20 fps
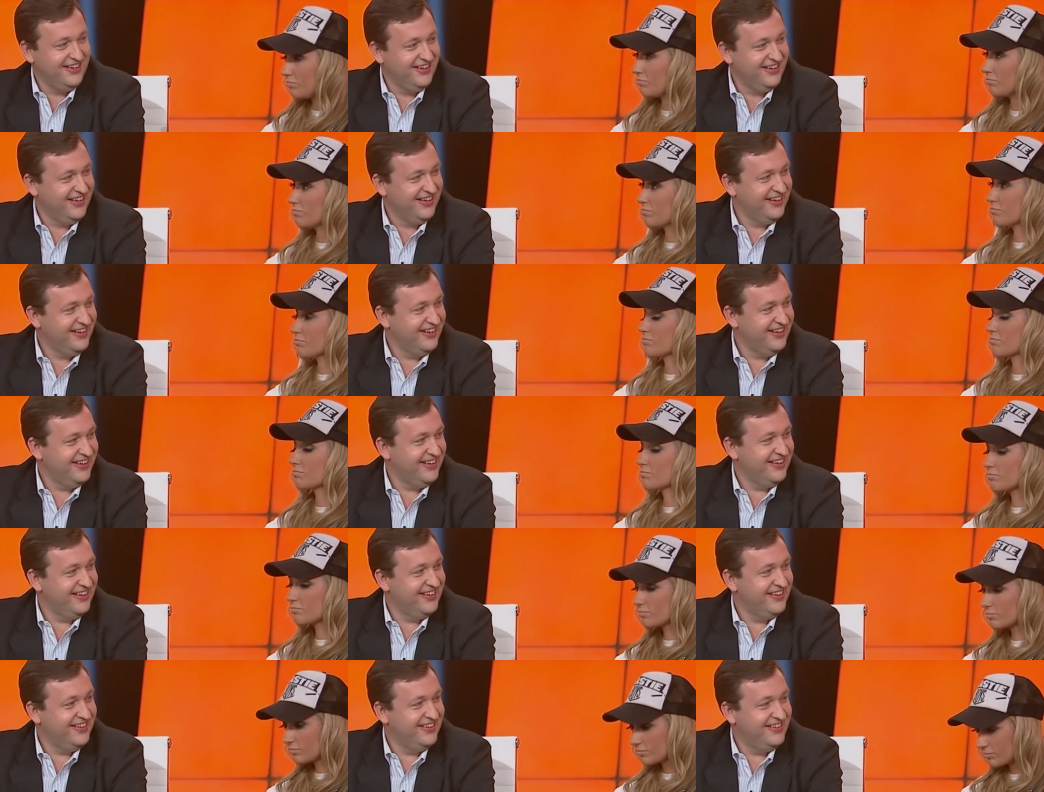Speaker 1: Yeah.
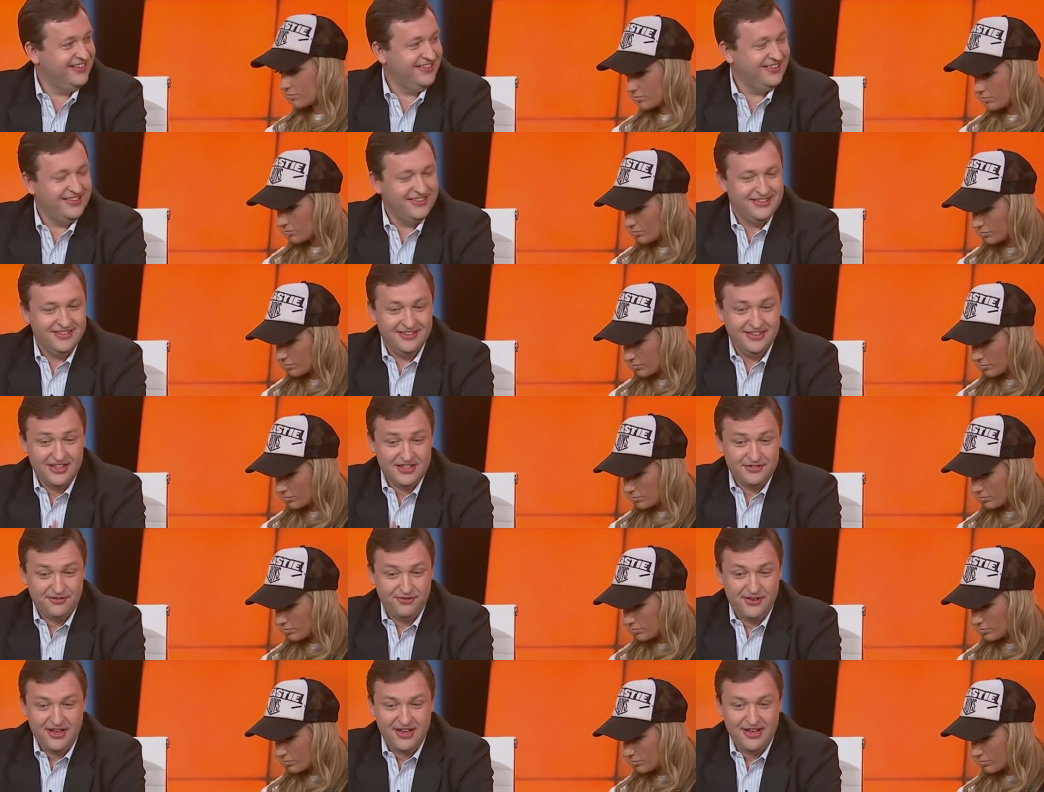
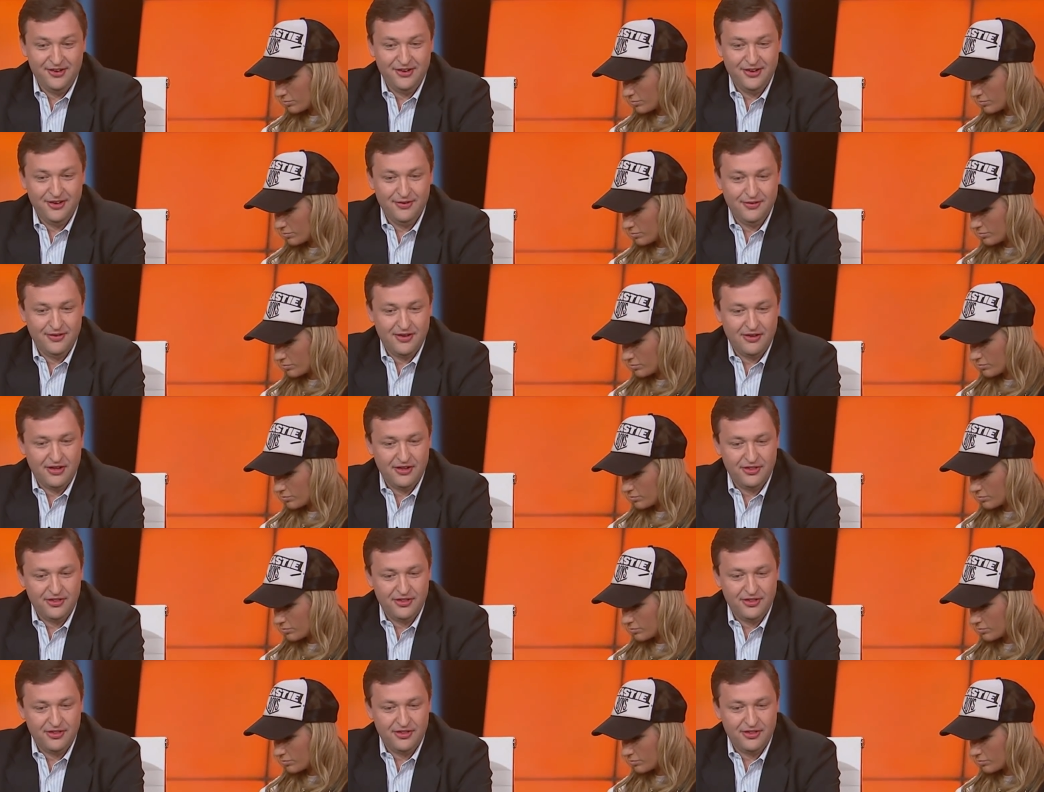That's fair, you know. I,